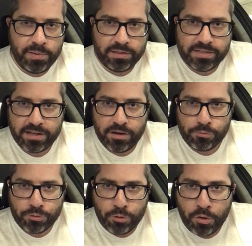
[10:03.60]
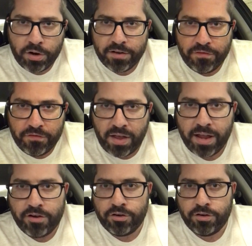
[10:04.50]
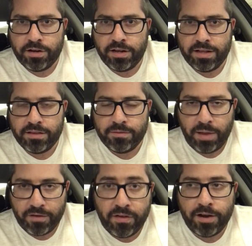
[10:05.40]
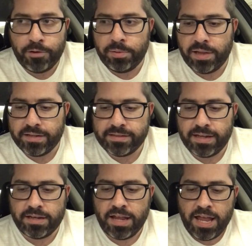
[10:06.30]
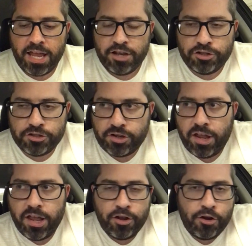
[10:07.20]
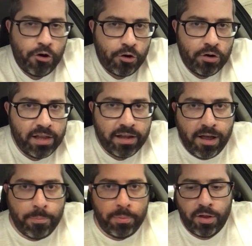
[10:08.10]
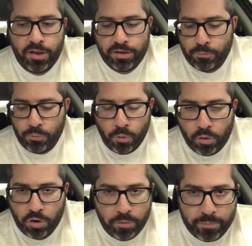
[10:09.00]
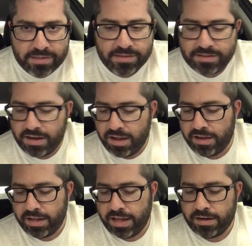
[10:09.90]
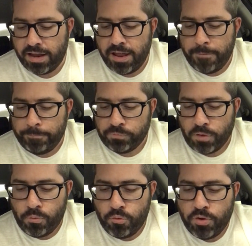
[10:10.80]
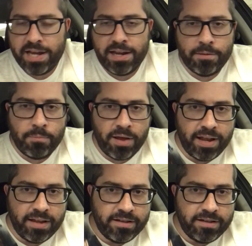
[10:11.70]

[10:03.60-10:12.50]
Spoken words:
building a roaring fire in my fireplace and just curling up all warm and snug and reading my